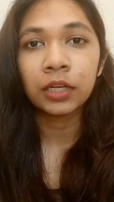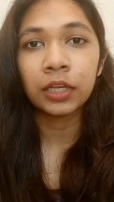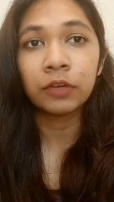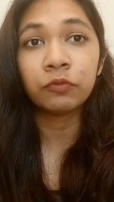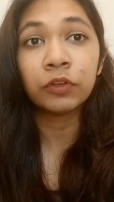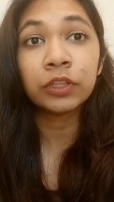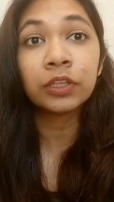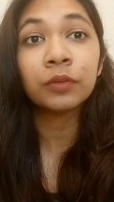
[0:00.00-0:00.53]

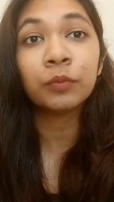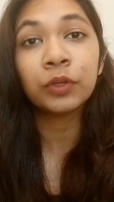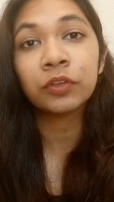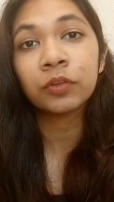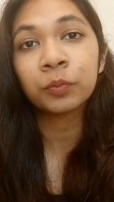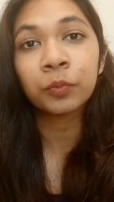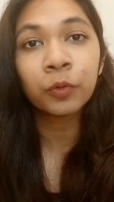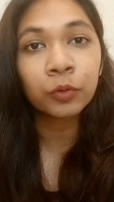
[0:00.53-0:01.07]
in return, we're
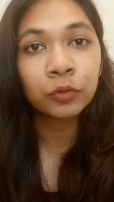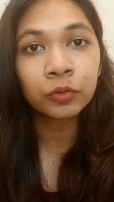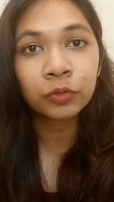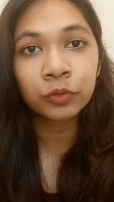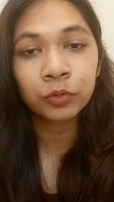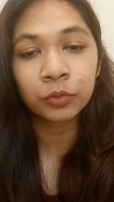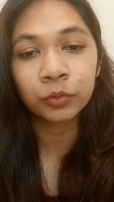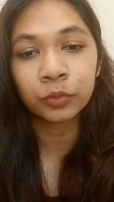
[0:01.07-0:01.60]

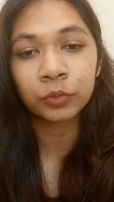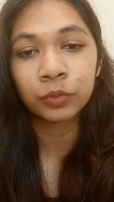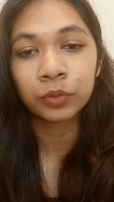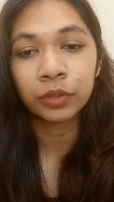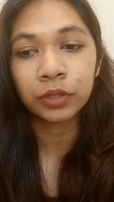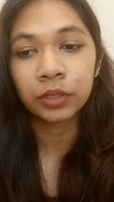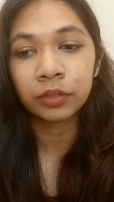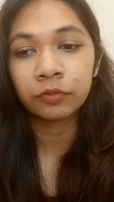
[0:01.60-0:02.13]
supposed to
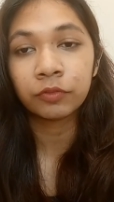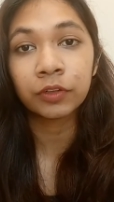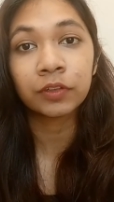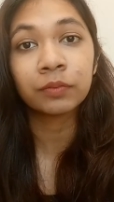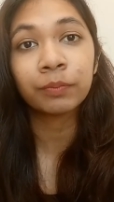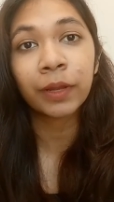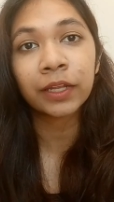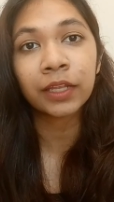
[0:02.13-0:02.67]

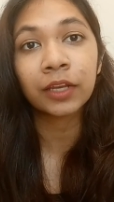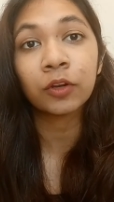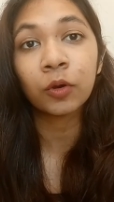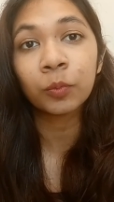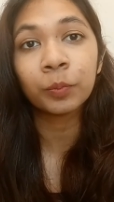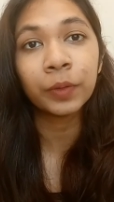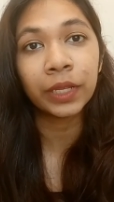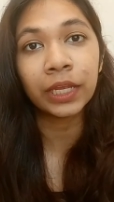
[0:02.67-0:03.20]
respect and
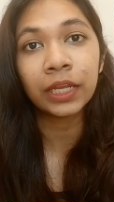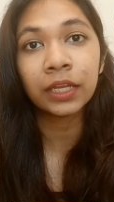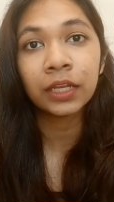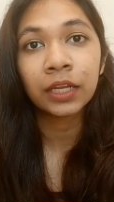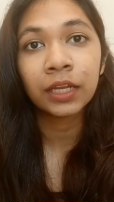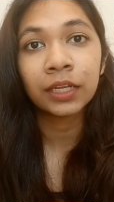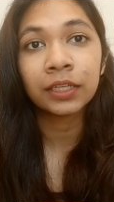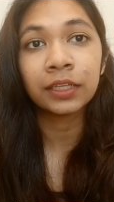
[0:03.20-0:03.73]
obey
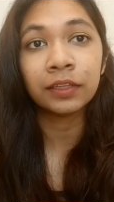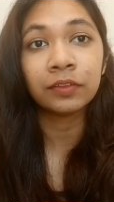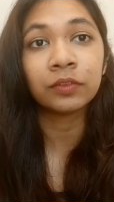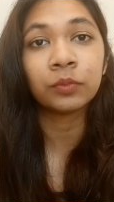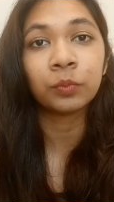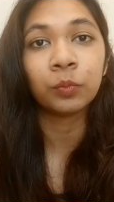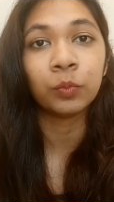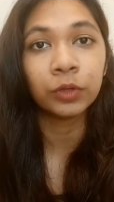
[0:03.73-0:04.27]

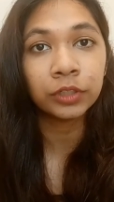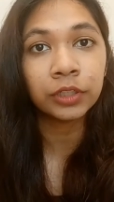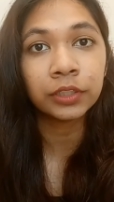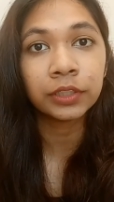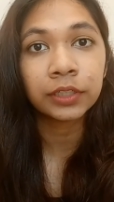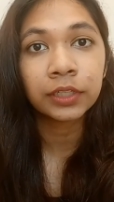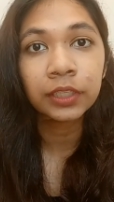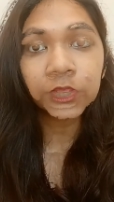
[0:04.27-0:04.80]
His
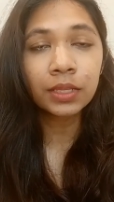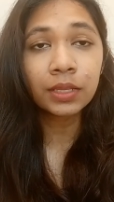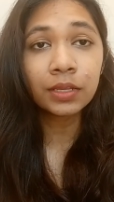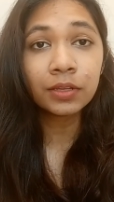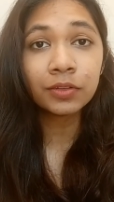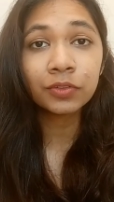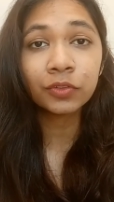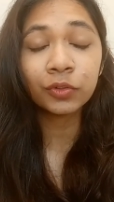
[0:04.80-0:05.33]
word.
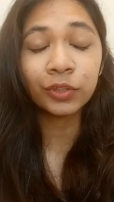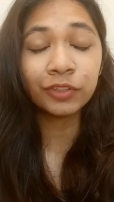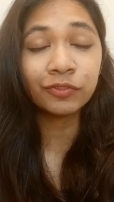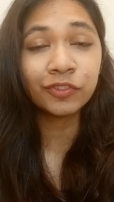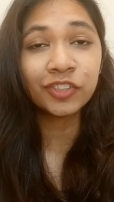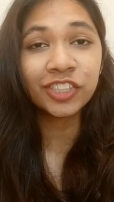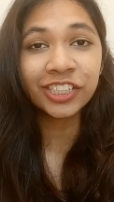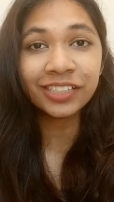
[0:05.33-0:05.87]
So, if
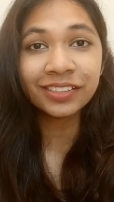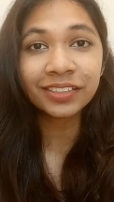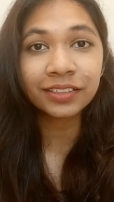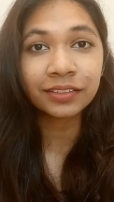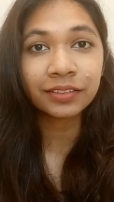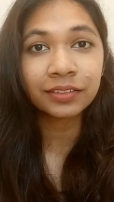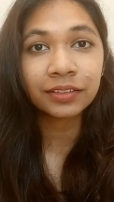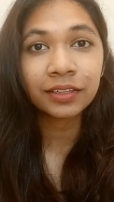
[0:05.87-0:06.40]

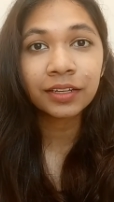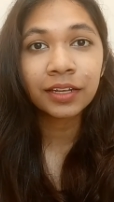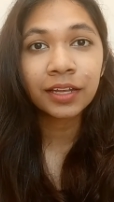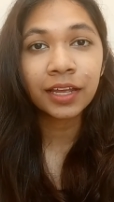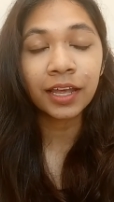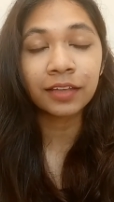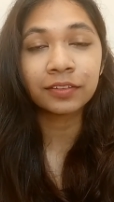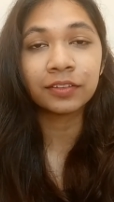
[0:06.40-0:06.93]
Jesus,
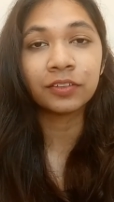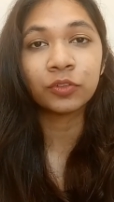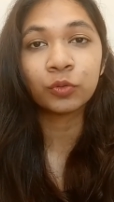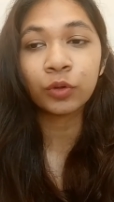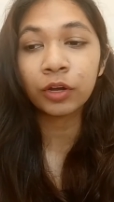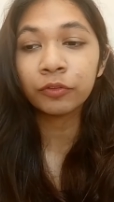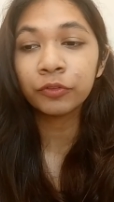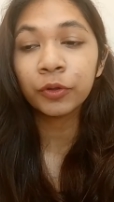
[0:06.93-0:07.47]
as this
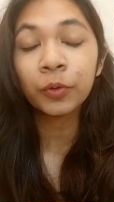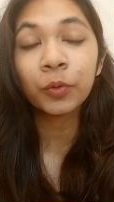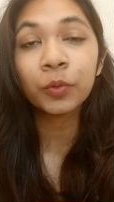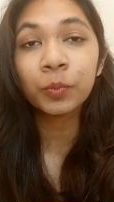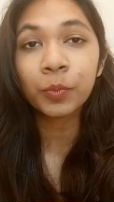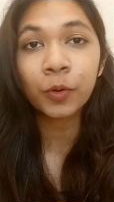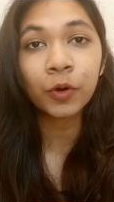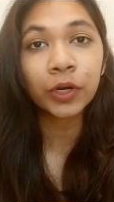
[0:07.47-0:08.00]
12 year
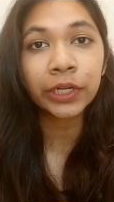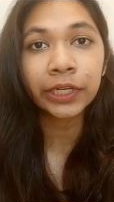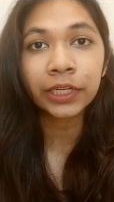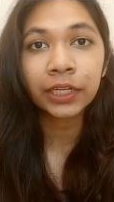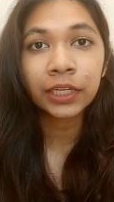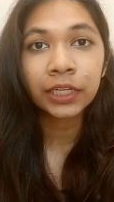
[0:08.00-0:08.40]
old boy,